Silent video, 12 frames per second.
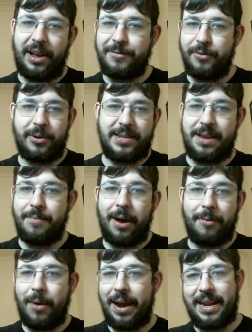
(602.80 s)
after Rook
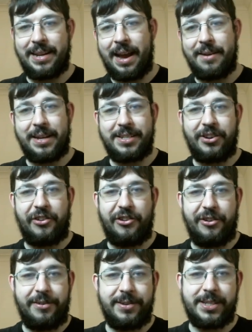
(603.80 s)
D1, White now has to
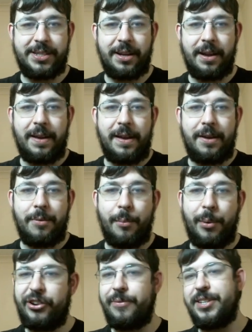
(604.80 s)
choose
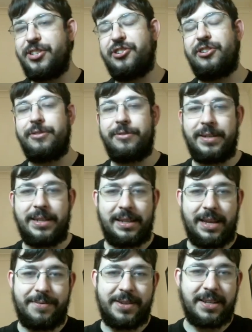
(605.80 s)
which of his children to
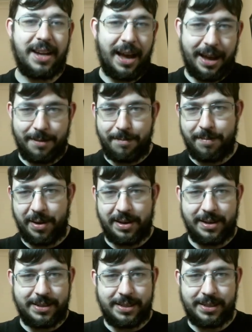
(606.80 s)
leave to die,
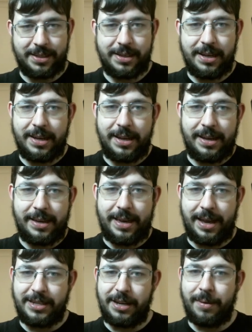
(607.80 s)
because
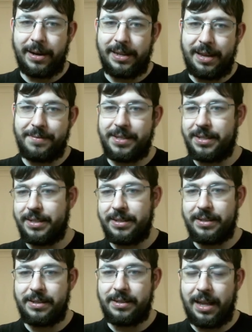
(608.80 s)
King D1 leaves,
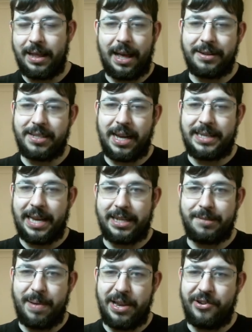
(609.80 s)
allows Knight
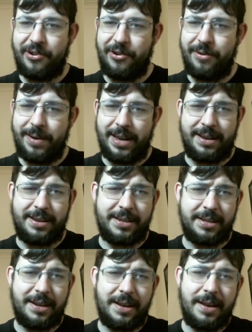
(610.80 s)
takes B2,
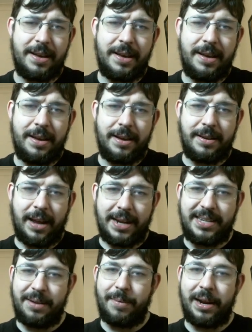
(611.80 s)
and
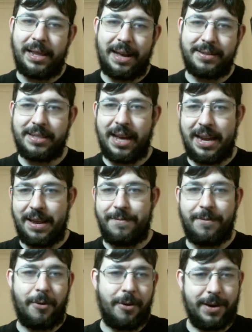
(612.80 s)
Knight D1 allows Knight
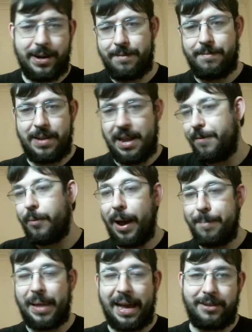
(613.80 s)
E4, and either
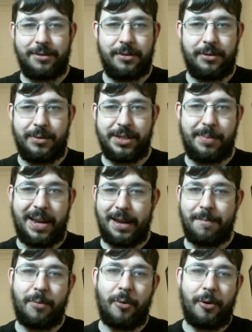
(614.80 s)
way, Black is winning
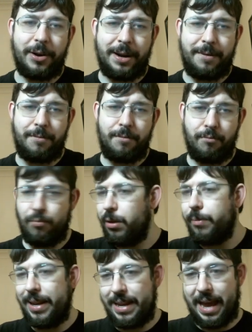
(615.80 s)
a pawn and
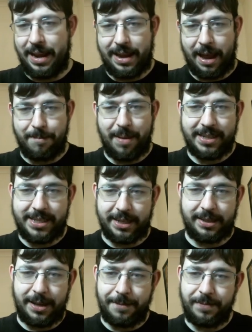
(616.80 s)
will win the endgame,
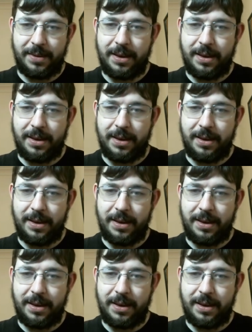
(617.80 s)
basically.